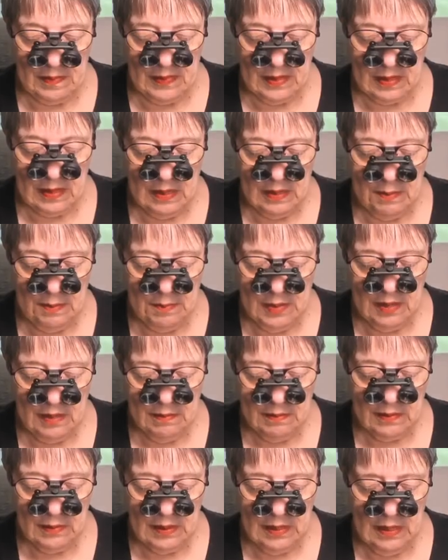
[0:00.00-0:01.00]
Come on,
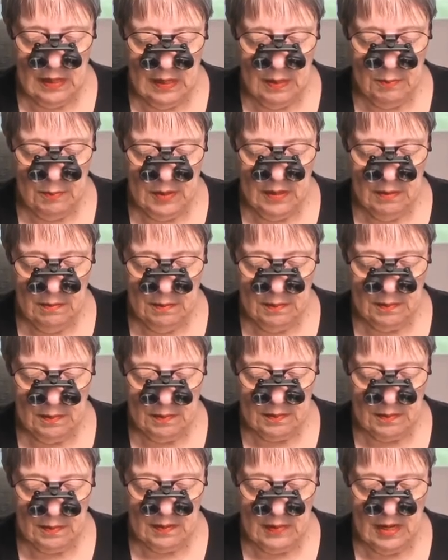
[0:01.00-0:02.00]
come on.
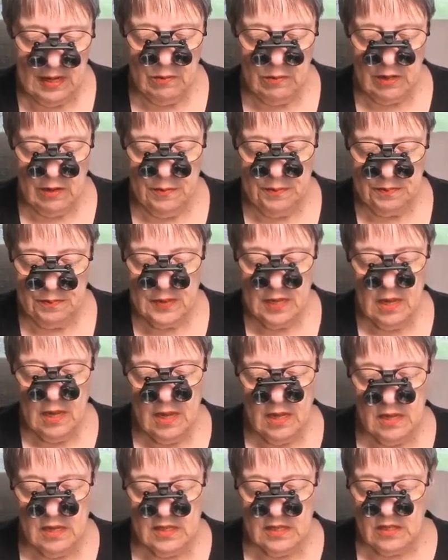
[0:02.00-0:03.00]
There we go.
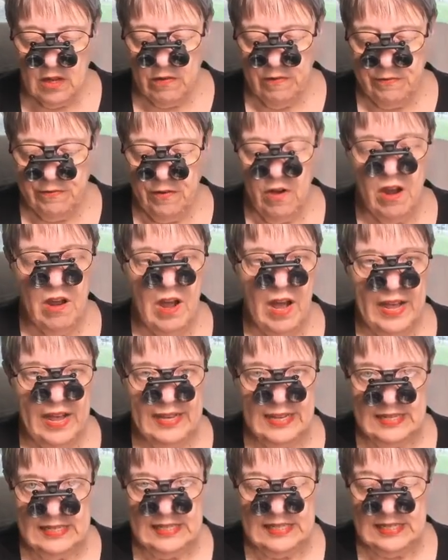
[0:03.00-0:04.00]
So far, I
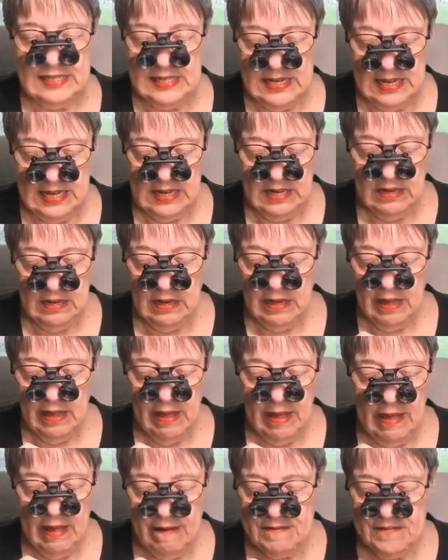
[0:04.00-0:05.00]
can see
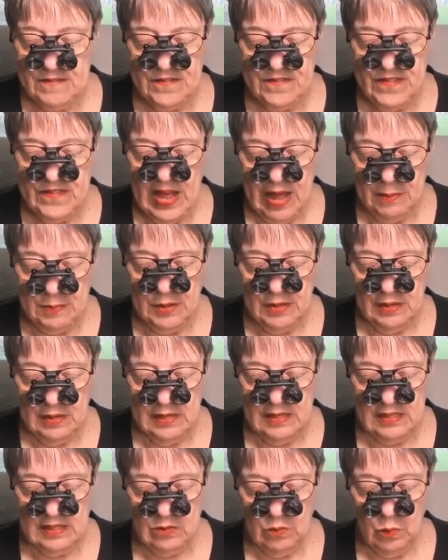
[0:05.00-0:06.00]

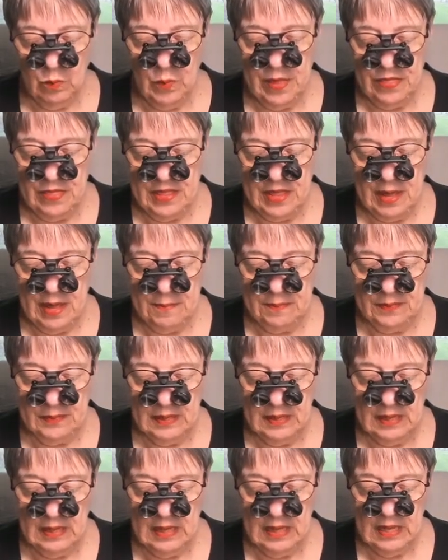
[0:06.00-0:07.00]
fabulous with them,
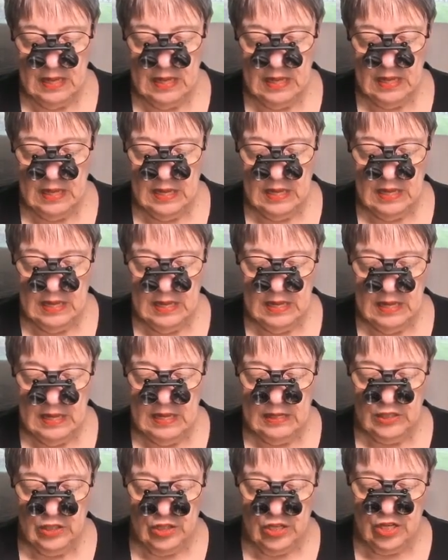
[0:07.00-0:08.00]

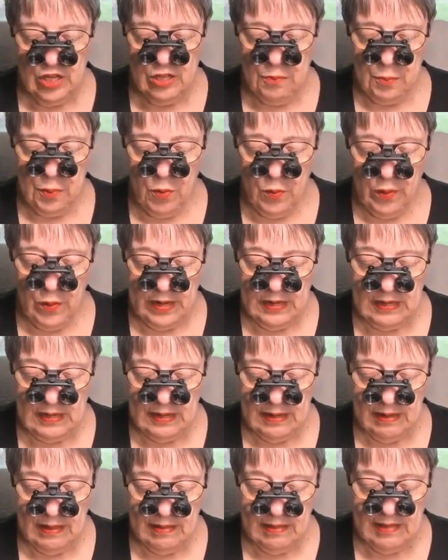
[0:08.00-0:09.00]
to the
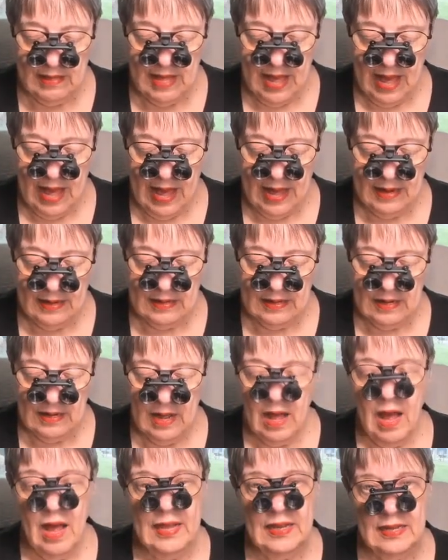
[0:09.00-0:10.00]
point that
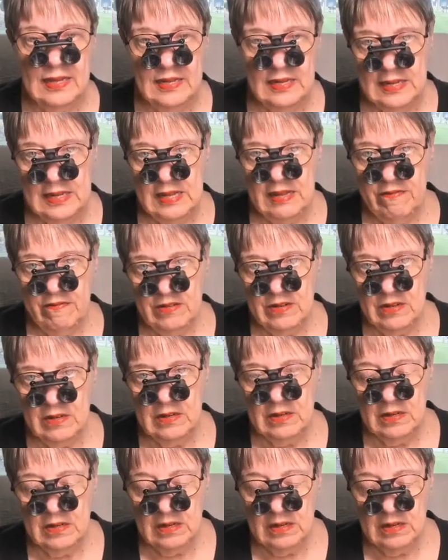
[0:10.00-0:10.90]
I can even,